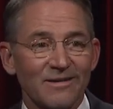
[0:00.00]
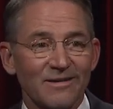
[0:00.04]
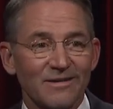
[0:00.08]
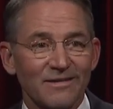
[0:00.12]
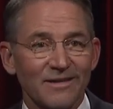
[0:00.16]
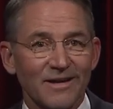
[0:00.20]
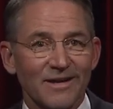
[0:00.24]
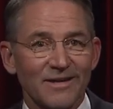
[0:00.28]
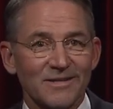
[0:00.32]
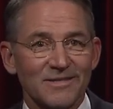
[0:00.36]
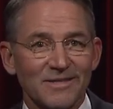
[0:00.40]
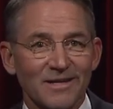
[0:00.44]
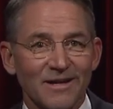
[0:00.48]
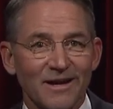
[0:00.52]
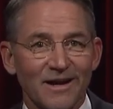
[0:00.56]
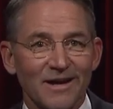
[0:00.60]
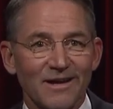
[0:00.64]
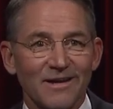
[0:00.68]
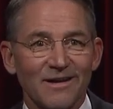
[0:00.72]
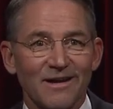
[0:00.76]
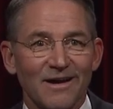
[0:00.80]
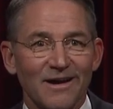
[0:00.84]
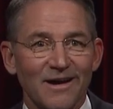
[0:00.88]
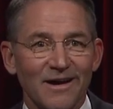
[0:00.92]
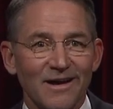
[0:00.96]
I, like I said,
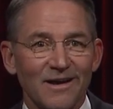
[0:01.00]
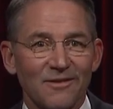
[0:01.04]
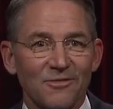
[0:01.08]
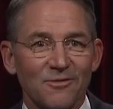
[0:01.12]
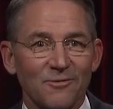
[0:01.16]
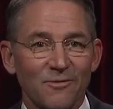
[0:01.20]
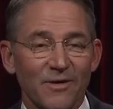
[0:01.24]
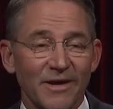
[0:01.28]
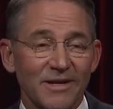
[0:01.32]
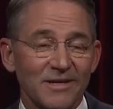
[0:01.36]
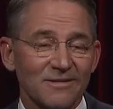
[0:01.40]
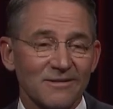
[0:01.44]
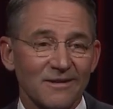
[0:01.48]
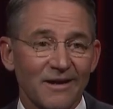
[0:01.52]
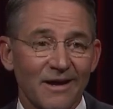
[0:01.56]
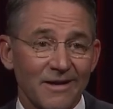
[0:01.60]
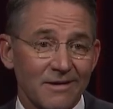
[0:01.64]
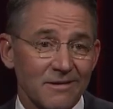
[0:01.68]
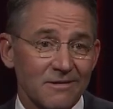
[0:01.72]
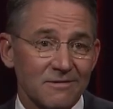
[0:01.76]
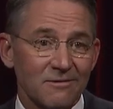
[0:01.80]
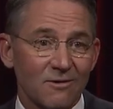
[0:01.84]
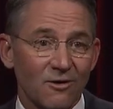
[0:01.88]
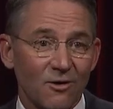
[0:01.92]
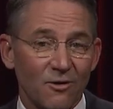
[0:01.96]
I, I had the right to, I
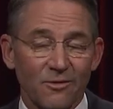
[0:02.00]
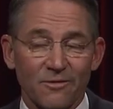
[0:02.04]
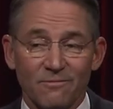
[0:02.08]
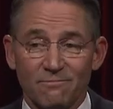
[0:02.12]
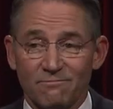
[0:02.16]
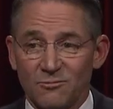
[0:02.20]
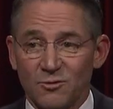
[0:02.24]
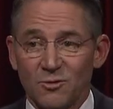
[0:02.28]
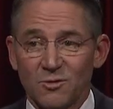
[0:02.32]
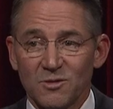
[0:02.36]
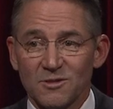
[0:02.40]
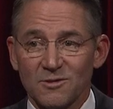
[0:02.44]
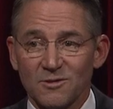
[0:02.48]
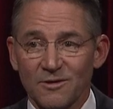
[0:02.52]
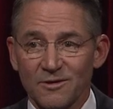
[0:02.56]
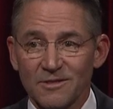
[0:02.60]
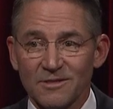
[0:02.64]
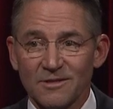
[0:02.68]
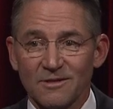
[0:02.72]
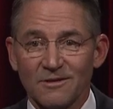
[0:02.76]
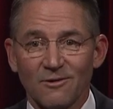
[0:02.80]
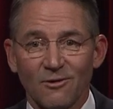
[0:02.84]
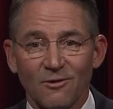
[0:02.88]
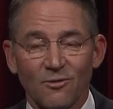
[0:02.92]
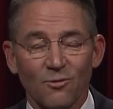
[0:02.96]
could call, U.S.
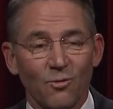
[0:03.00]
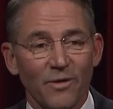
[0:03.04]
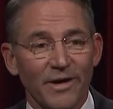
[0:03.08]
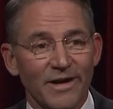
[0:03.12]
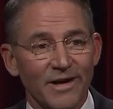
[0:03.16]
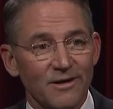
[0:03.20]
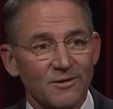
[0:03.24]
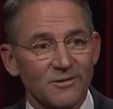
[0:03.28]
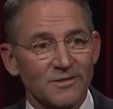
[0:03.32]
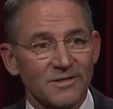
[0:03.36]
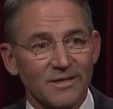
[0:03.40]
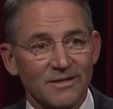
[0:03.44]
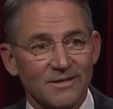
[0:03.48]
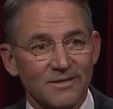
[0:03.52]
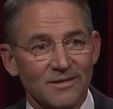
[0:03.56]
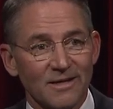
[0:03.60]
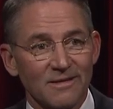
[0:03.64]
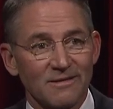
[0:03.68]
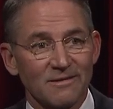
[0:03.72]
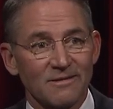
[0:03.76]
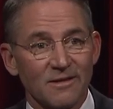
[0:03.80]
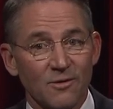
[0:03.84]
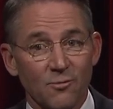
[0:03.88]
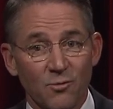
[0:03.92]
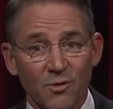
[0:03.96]
attorneys can call the White House any day
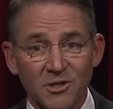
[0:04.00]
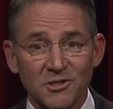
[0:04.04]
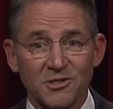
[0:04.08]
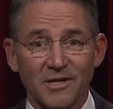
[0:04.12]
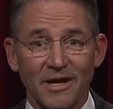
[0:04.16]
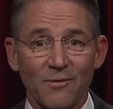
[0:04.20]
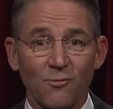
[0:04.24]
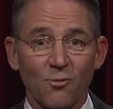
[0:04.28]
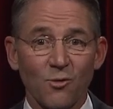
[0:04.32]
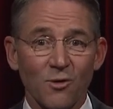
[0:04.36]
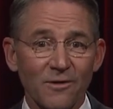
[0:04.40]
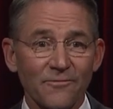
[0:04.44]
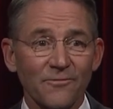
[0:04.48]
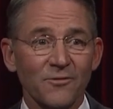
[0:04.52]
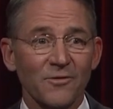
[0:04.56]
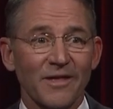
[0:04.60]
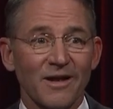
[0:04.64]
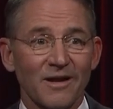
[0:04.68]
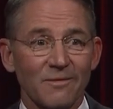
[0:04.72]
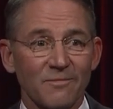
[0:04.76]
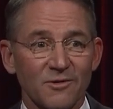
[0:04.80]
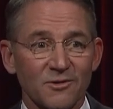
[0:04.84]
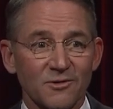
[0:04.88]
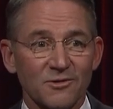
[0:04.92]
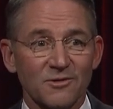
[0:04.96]
that they wish. I worked for
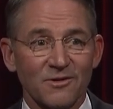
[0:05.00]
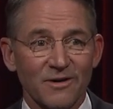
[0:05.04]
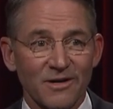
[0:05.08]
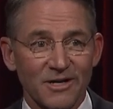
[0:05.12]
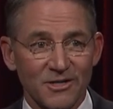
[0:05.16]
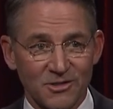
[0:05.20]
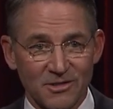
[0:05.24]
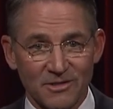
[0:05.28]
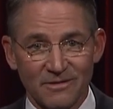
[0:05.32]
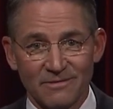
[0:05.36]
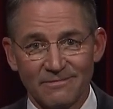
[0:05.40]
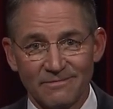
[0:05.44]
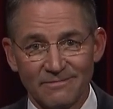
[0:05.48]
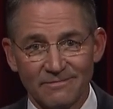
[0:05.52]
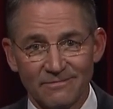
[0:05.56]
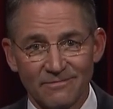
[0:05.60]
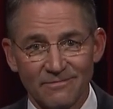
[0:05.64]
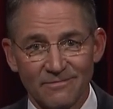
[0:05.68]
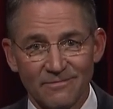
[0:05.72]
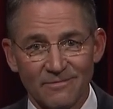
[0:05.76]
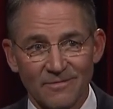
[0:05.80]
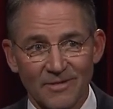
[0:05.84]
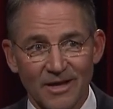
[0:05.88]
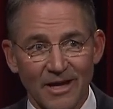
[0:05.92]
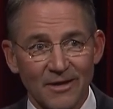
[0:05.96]
that administration.
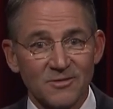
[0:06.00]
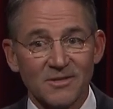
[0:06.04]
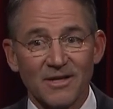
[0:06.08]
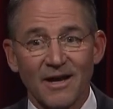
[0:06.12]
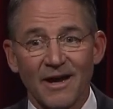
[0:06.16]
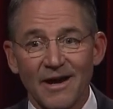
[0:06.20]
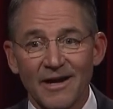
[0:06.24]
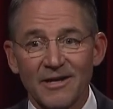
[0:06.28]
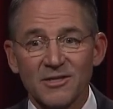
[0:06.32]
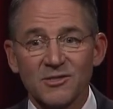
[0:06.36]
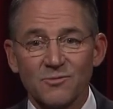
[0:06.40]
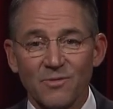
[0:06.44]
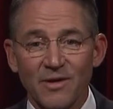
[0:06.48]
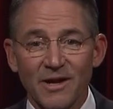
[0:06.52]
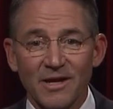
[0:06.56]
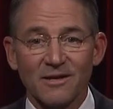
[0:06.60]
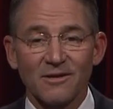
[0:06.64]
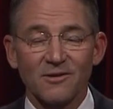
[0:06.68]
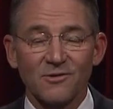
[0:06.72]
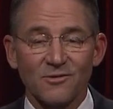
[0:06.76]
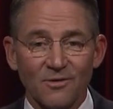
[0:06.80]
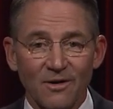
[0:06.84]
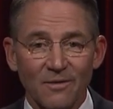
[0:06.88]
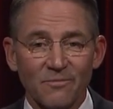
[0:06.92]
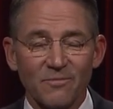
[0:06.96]
I was the highest
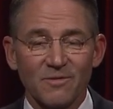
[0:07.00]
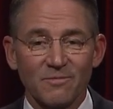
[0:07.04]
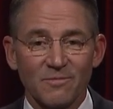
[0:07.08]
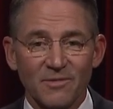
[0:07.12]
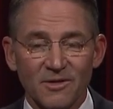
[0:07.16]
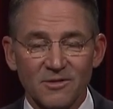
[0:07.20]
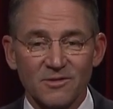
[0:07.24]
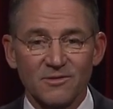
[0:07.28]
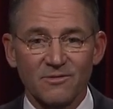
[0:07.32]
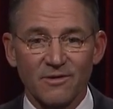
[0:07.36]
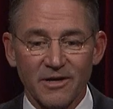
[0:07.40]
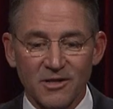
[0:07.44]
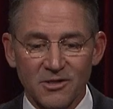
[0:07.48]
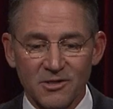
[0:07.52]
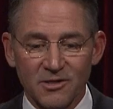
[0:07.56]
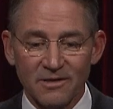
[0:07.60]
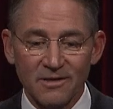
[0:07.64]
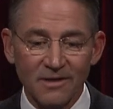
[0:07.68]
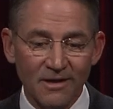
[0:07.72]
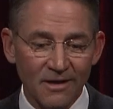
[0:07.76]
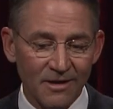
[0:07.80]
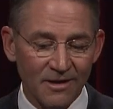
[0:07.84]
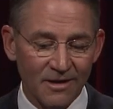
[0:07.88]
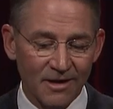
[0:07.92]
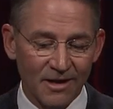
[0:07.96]
ranking Trump
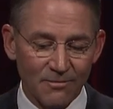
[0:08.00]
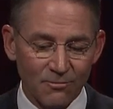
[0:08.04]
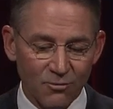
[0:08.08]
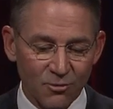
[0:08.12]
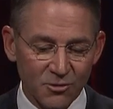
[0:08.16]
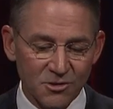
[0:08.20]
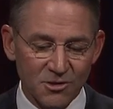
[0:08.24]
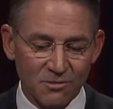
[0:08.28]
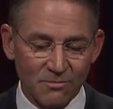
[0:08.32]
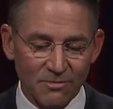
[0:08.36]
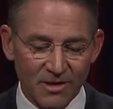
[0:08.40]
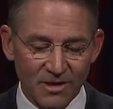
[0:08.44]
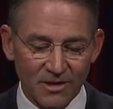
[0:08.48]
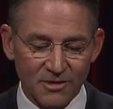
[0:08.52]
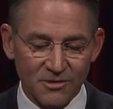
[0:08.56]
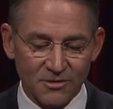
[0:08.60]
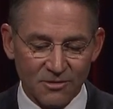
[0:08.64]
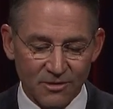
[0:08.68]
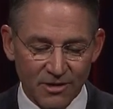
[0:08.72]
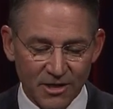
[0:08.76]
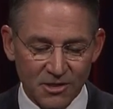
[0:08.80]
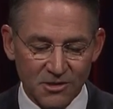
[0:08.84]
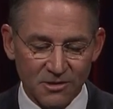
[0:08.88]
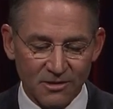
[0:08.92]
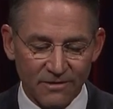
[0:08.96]
administration and Bush
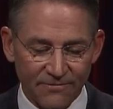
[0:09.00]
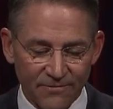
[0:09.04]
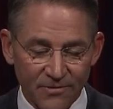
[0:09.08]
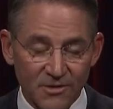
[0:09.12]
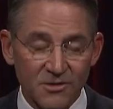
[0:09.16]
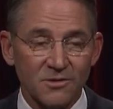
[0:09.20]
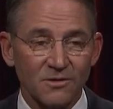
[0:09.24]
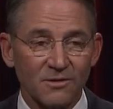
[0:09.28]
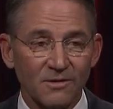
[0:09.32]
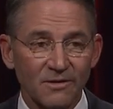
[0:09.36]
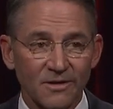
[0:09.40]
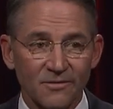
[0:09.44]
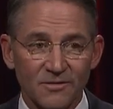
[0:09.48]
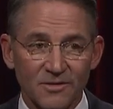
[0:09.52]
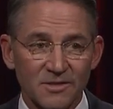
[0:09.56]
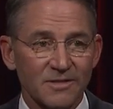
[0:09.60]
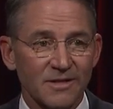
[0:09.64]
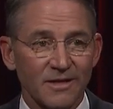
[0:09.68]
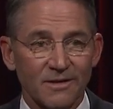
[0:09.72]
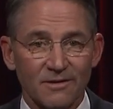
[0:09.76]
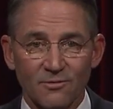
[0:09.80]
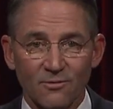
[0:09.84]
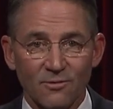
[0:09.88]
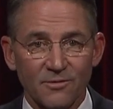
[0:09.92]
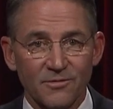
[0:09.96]
administration official in the
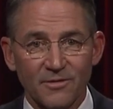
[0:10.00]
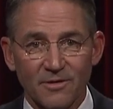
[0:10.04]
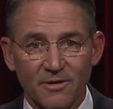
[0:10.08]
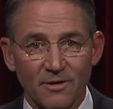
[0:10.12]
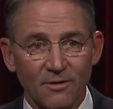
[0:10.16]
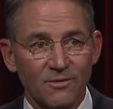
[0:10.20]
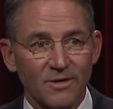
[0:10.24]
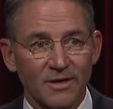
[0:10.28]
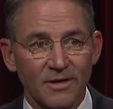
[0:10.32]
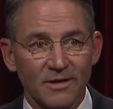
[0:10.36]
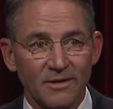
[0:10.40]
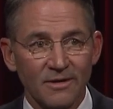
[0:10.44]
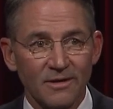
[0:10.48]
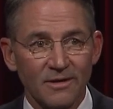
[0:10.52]
state of North Dakota.